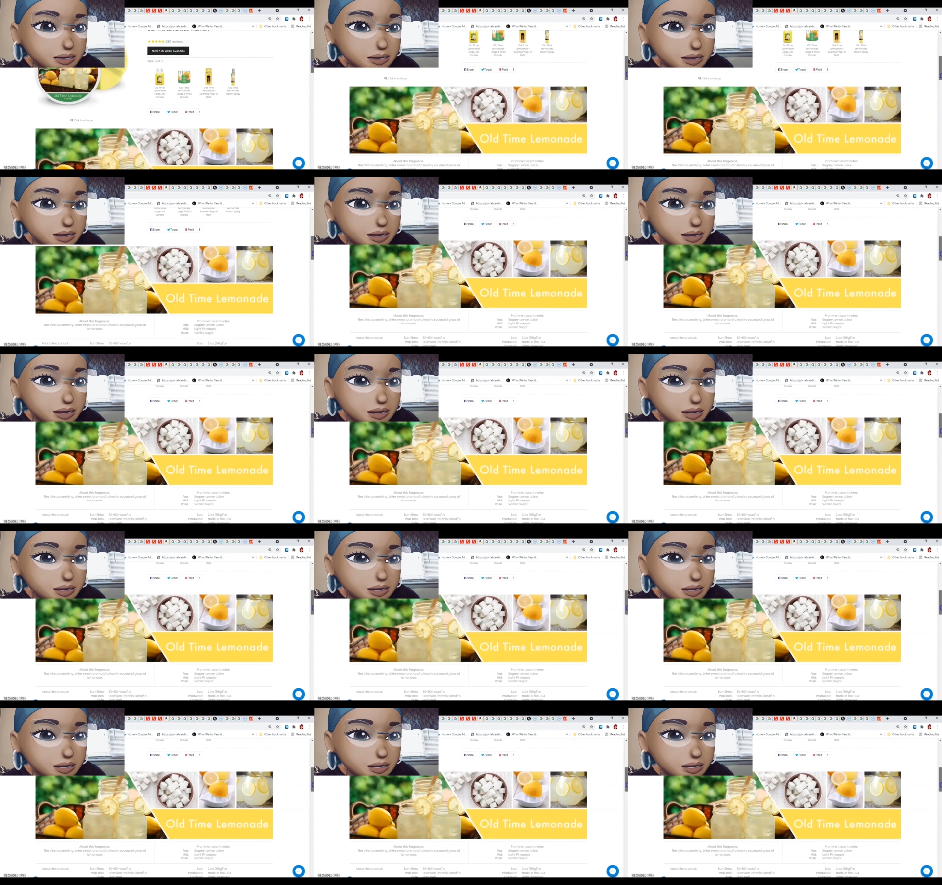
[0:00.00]

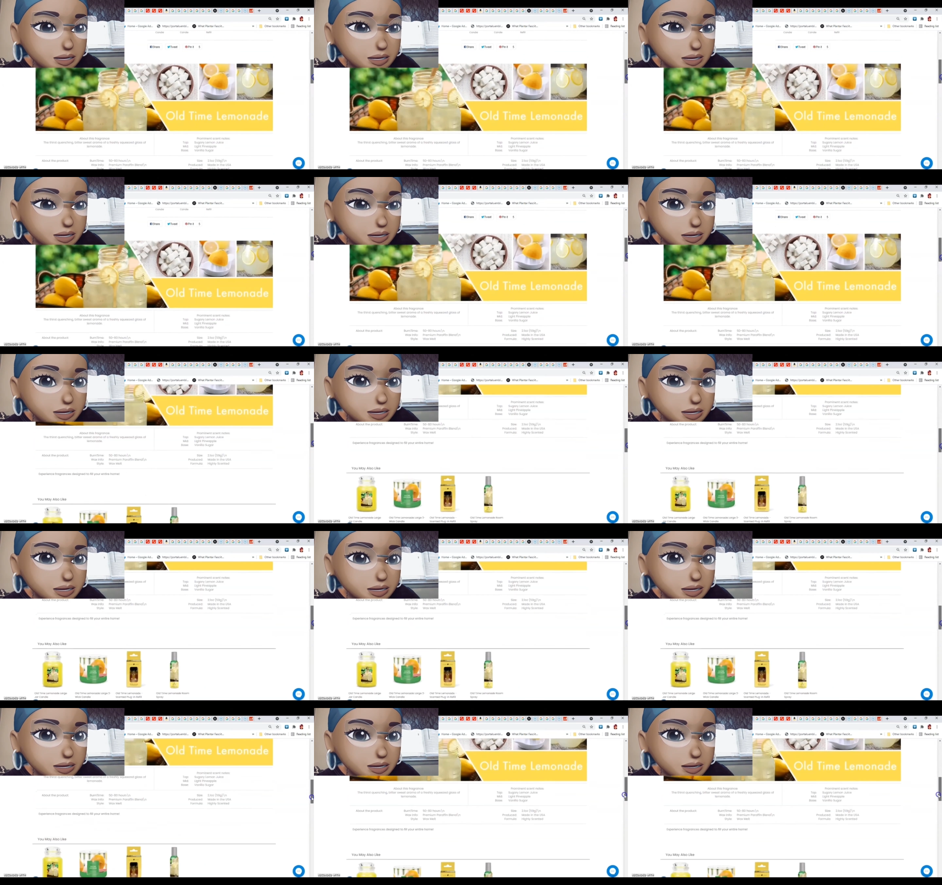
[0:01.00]

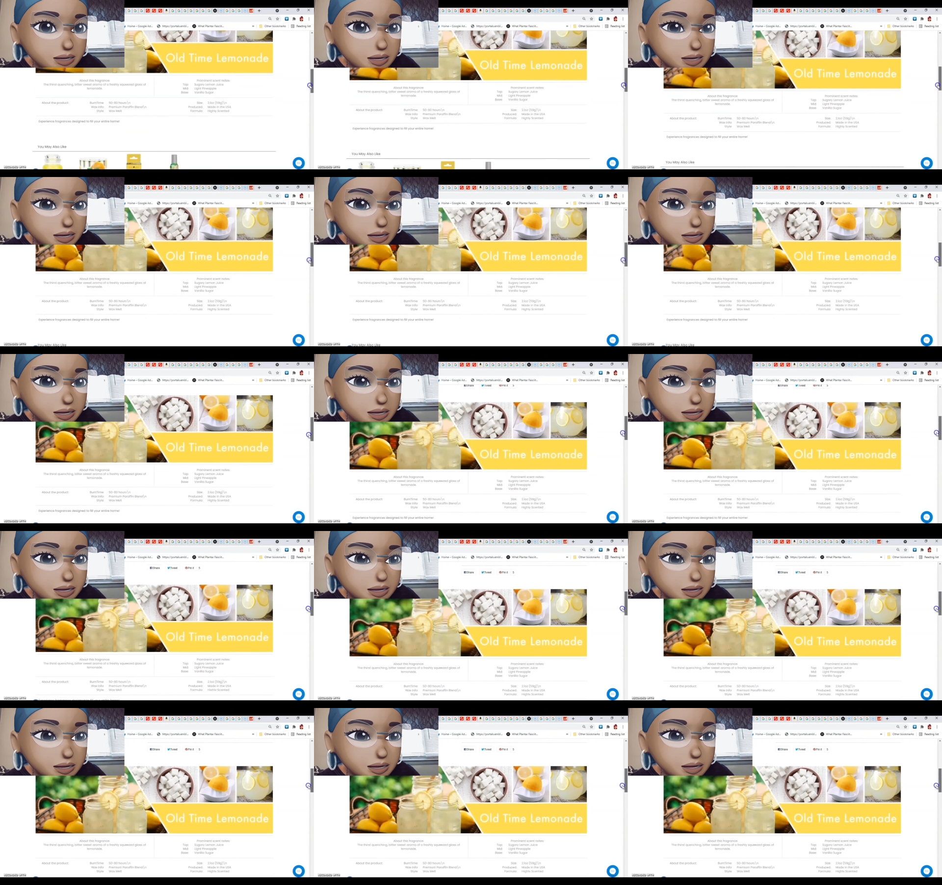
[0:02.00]

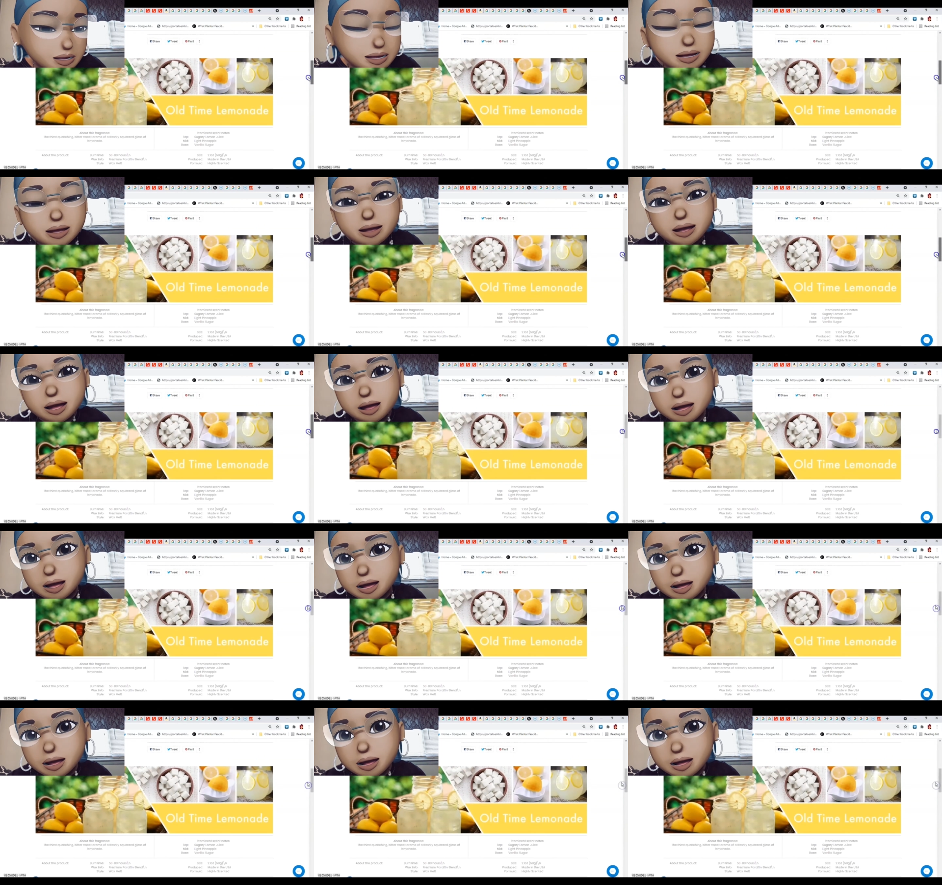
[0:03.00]

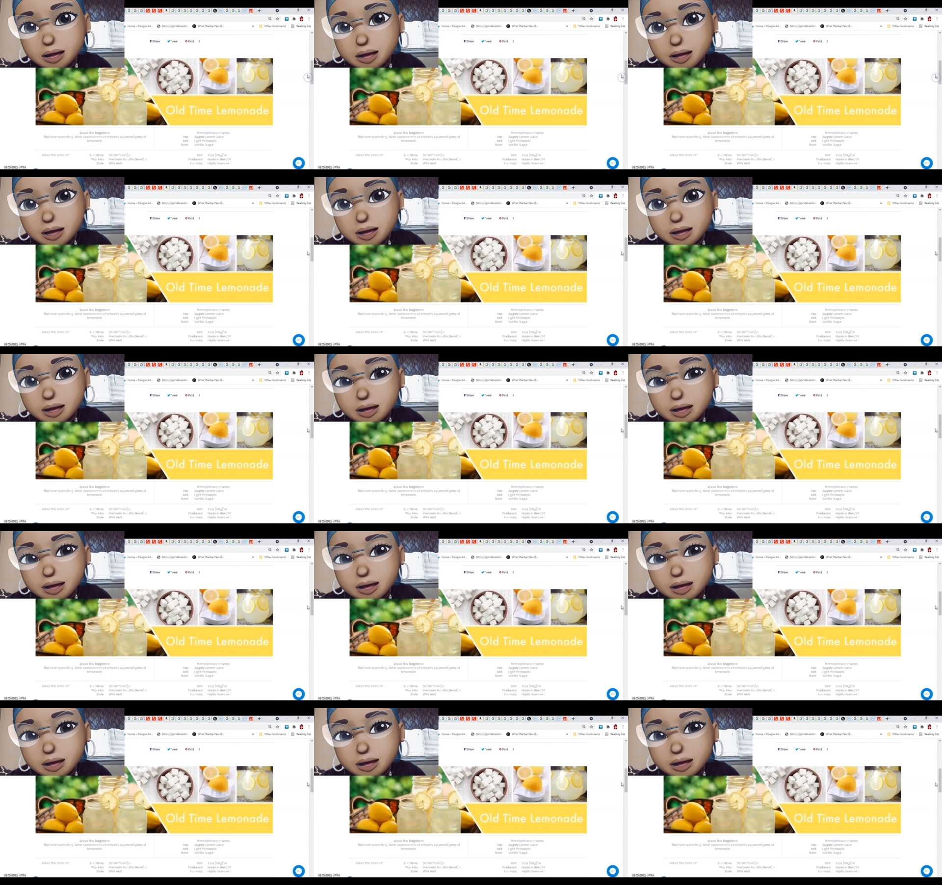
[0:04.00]
[no speech]